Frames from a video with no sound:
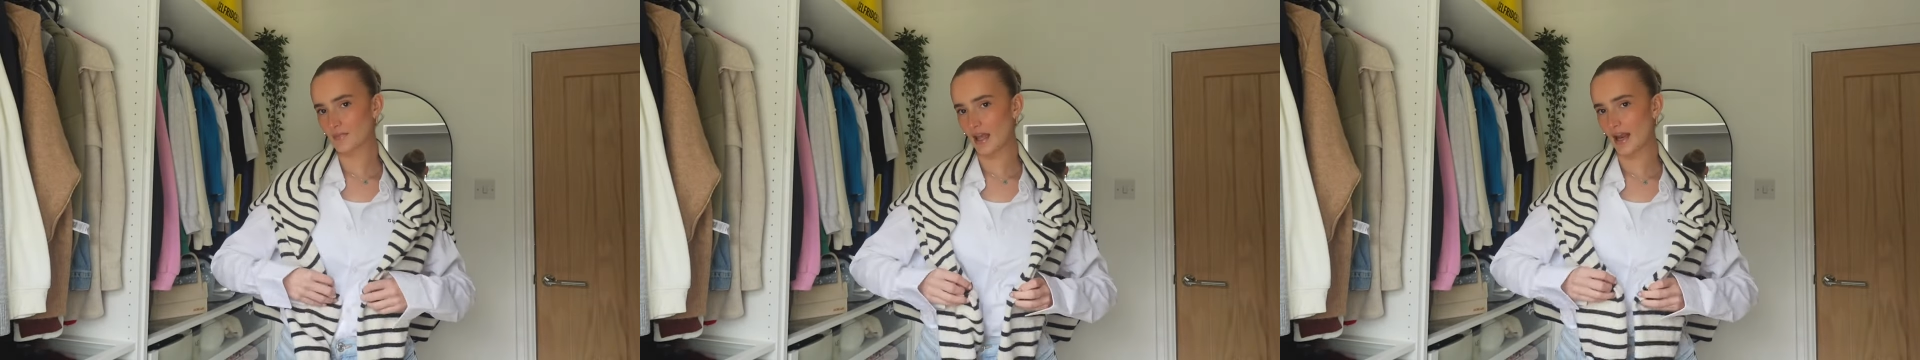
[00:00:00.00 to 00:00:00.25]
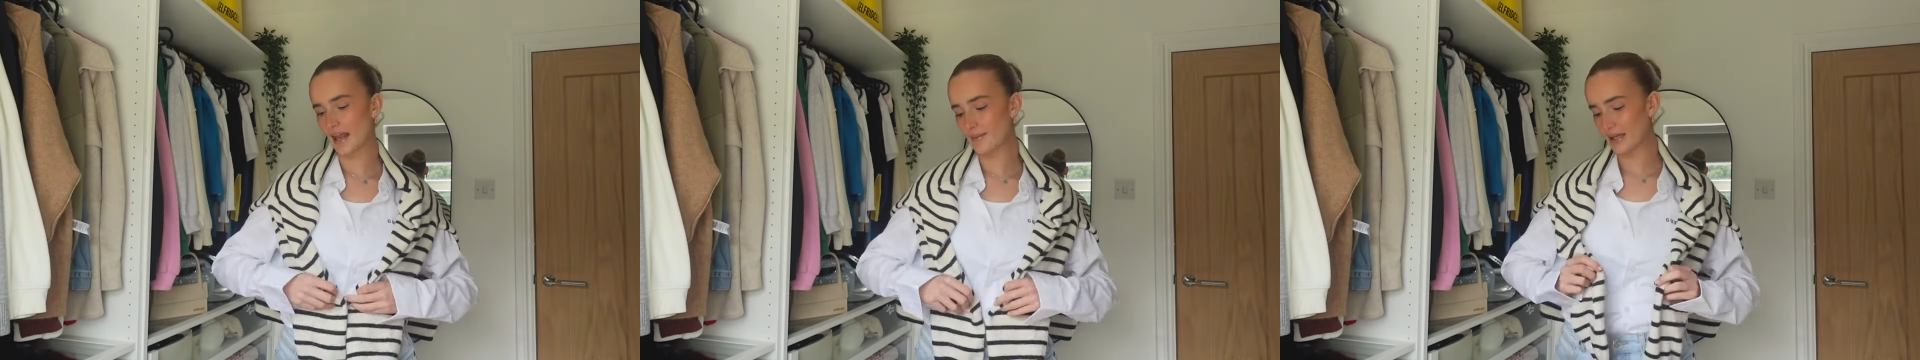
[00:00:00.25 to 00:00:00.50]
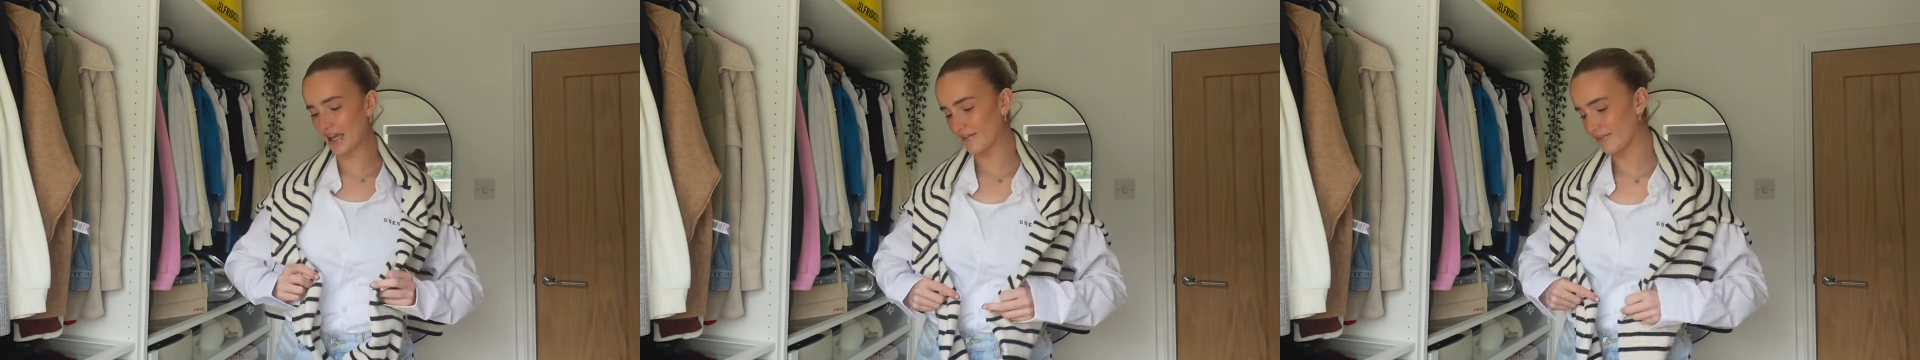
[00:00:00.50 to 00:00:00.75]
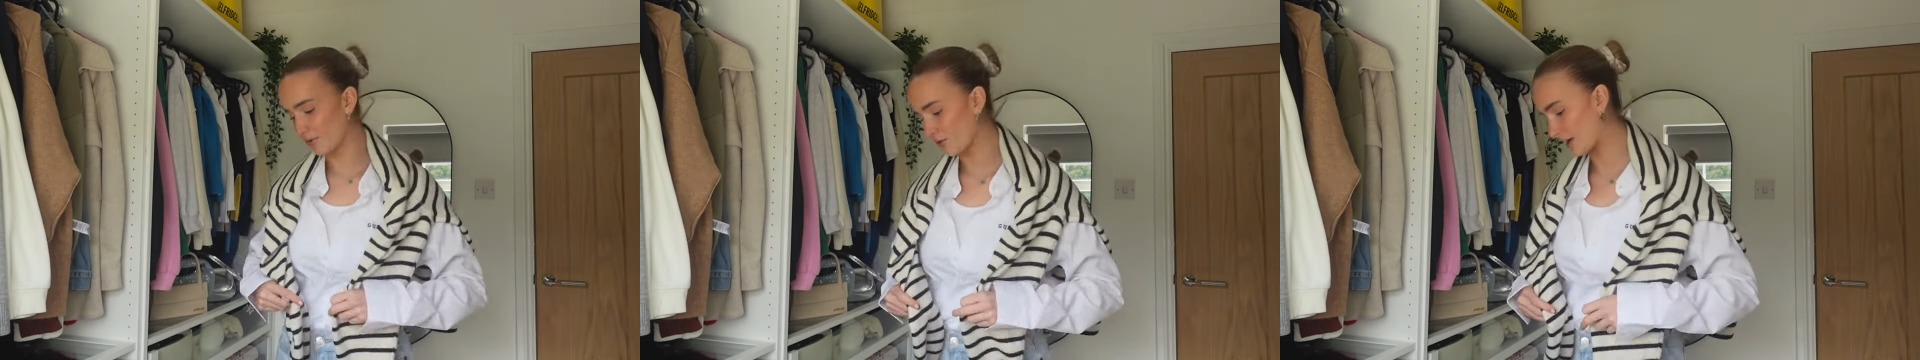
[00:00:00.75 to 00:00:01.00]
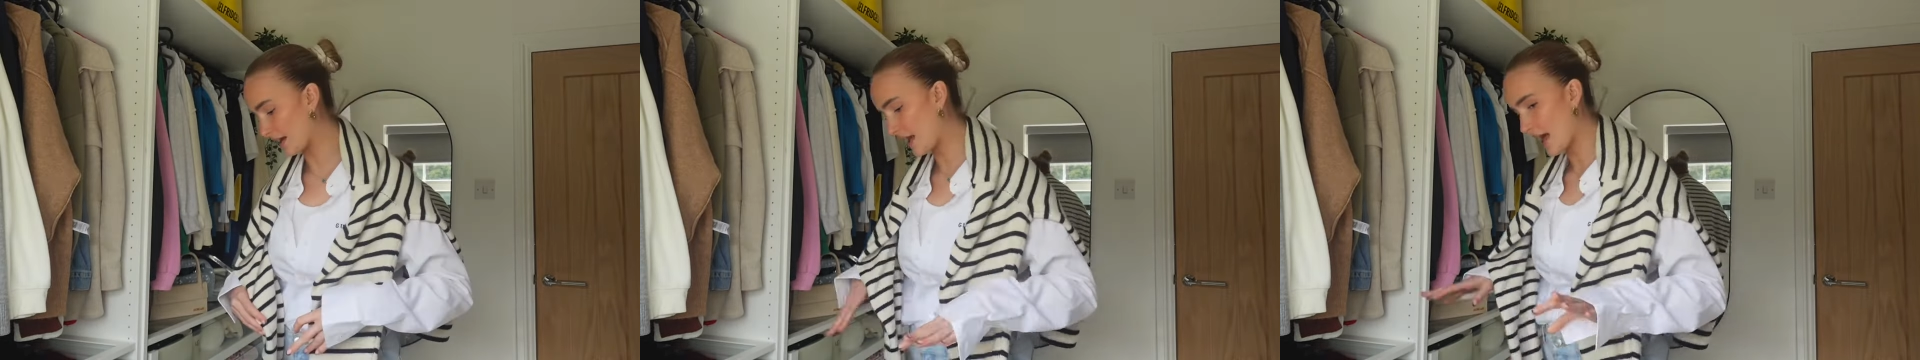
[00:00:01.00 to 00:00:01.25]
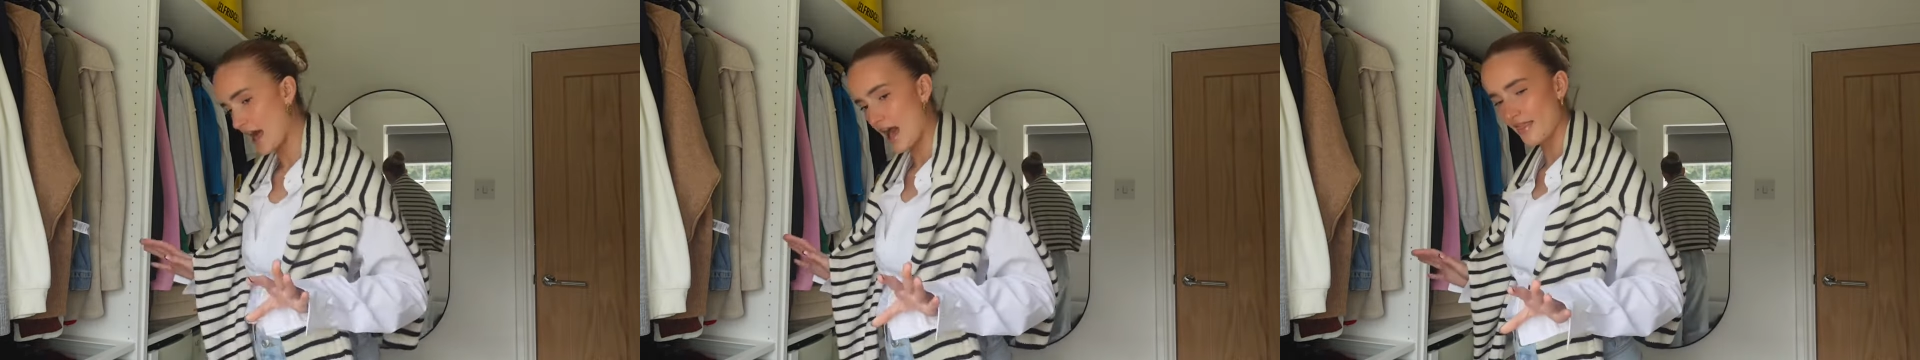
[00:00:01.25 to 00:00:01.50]
I am here for it.
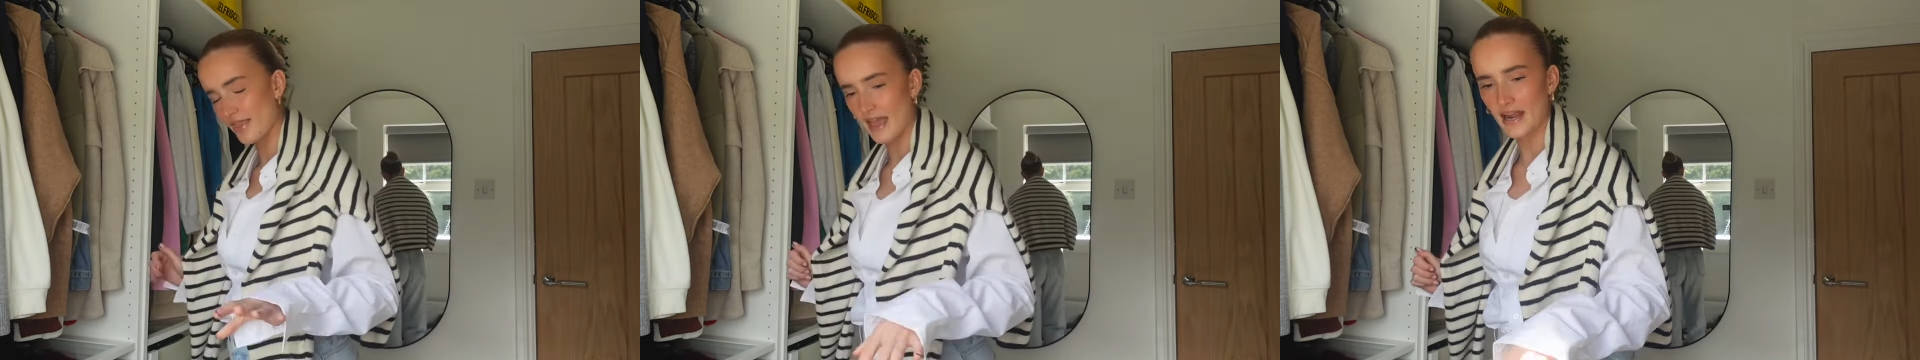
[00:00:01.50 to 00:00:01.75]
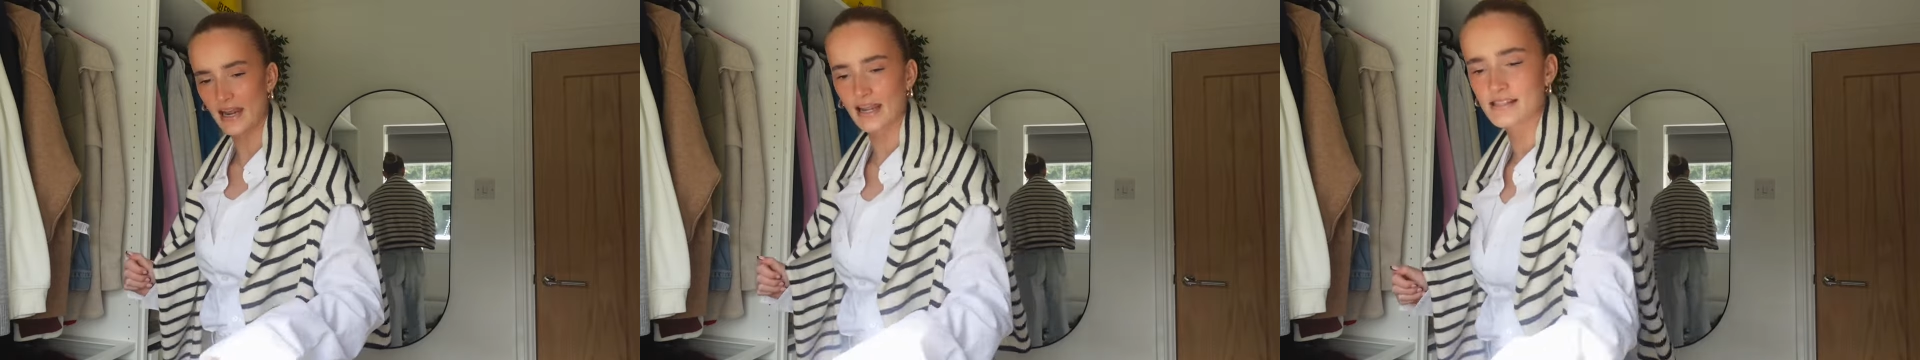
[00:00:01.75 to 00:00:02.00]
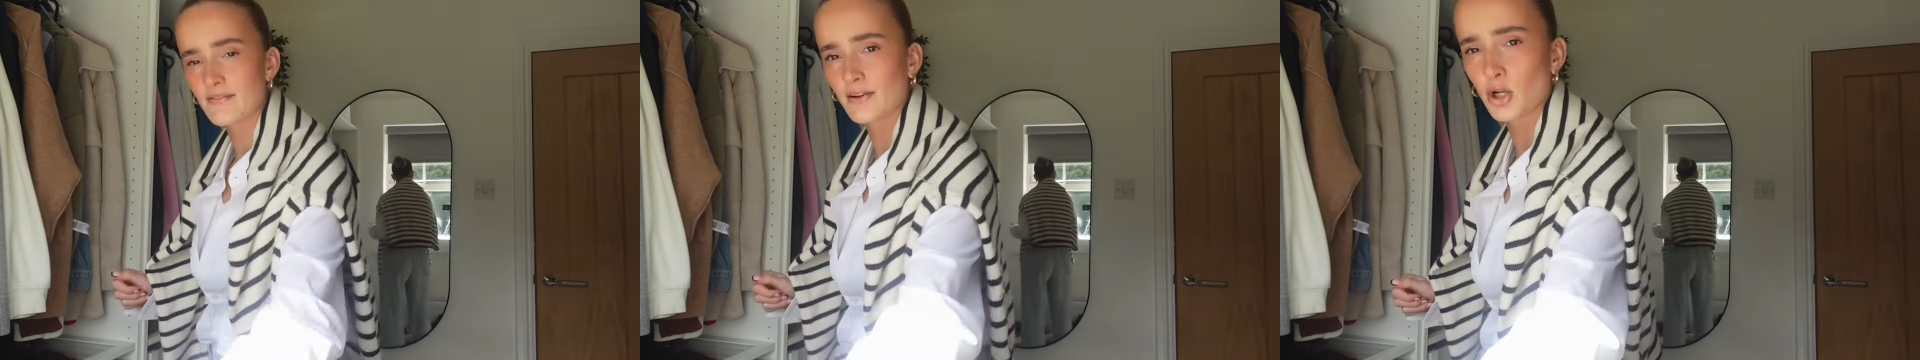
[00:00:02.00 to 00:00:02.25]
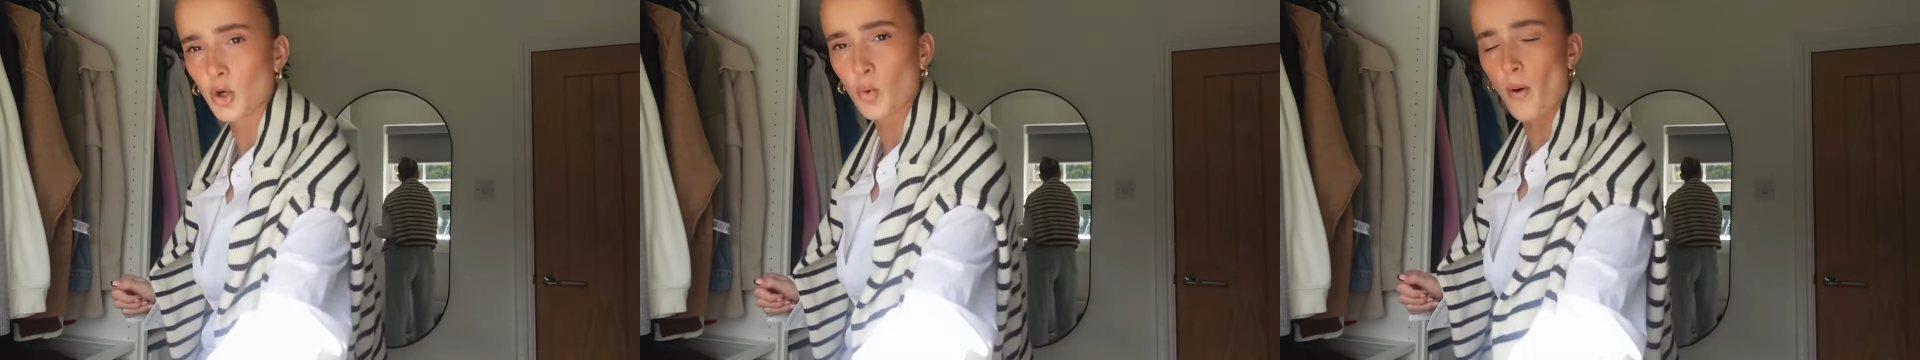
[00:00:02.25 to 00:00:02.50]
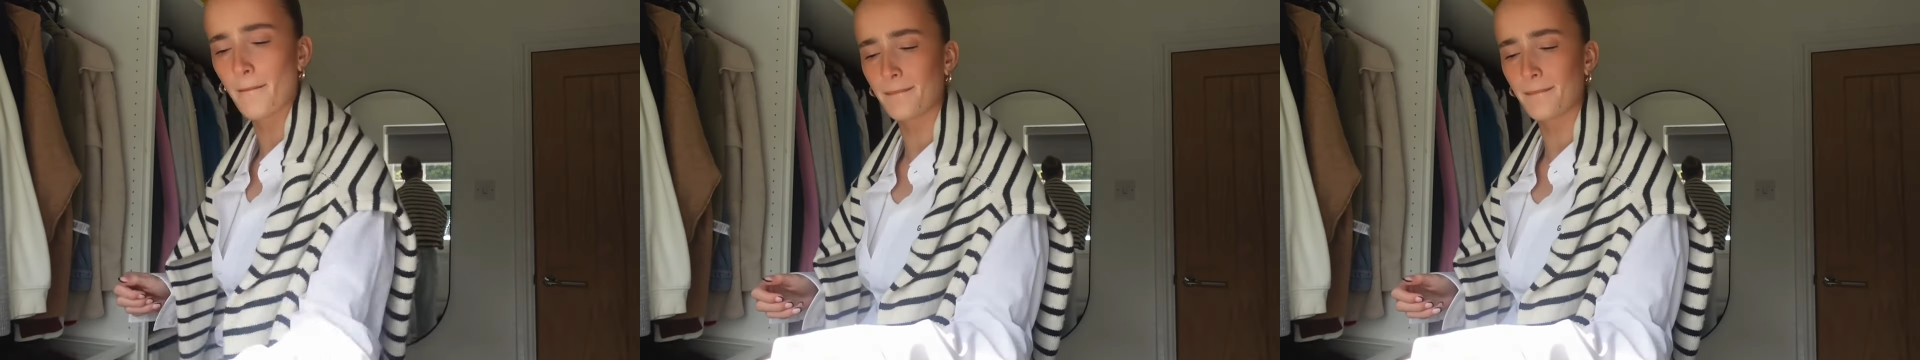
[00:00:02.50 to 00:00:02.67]
And then let's have a look what